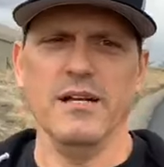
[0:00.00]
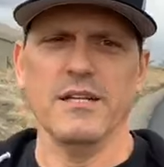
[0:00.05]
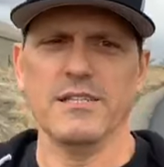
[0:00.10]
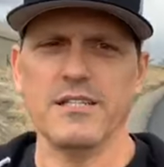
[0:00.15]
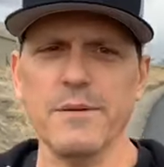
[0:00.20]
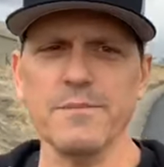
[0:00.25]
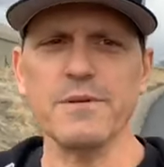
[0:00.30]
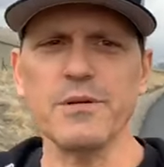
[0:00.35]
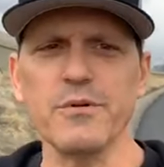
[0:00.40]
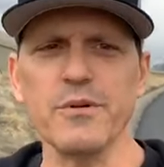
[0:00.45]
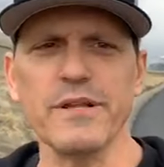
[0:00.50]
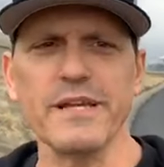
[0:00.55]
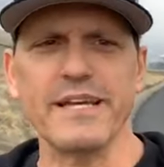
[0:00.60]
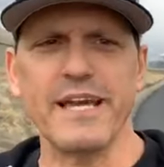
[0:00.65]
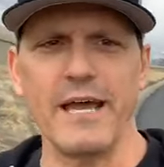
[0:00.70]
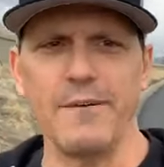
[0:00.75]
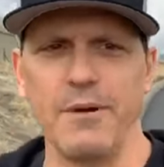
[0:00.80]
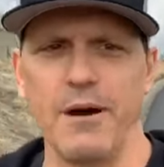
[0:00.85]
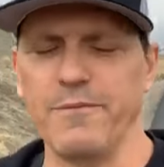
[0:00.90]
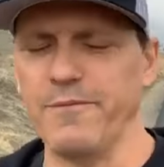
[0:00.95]
something really
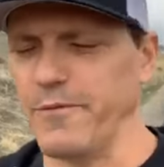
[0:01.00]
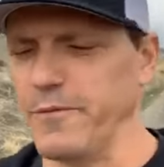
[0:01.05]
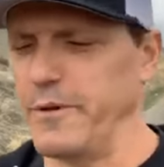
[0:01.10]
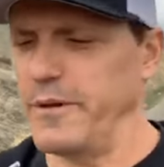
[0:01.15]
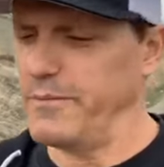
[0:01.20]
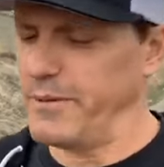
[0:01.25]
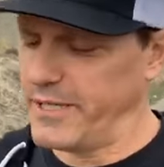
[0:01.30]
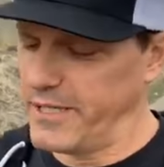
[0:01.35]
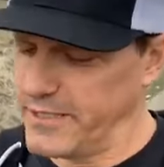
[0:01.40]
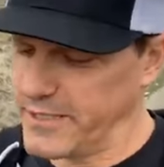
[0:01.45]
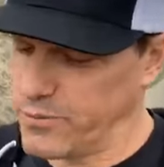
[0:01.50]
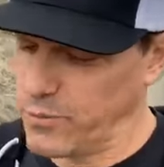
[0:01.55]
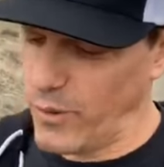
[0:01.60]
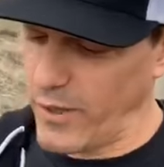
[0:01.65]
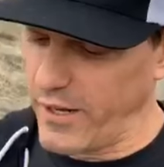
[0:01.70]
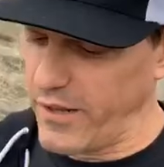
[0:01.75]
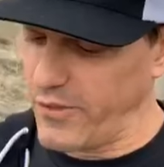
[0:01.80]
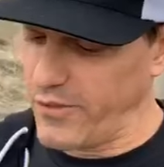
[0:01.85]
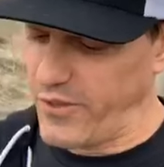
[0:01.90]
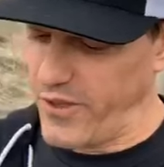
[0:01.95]
came up for me, because
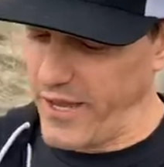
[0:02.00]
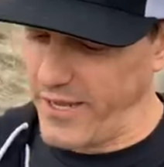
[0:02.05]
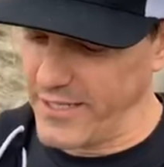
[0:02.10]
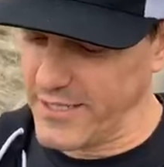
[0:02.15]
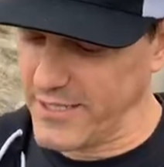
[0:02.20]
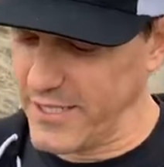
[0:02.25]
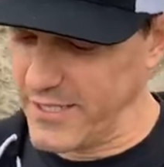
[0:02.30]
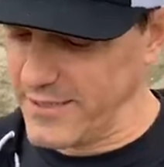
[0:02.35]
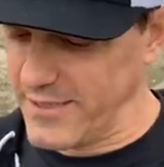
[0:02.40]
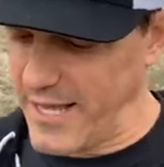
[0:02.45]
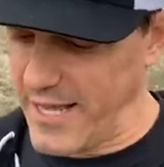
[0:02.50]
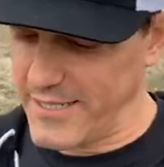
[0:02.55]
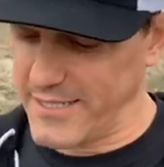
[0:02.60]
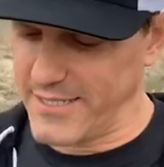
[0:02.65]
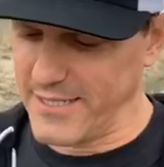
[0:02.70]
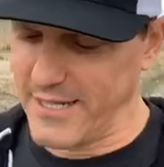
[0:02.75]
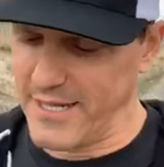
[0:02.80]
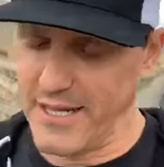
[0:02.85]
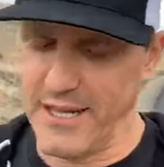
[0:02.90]
one of the things that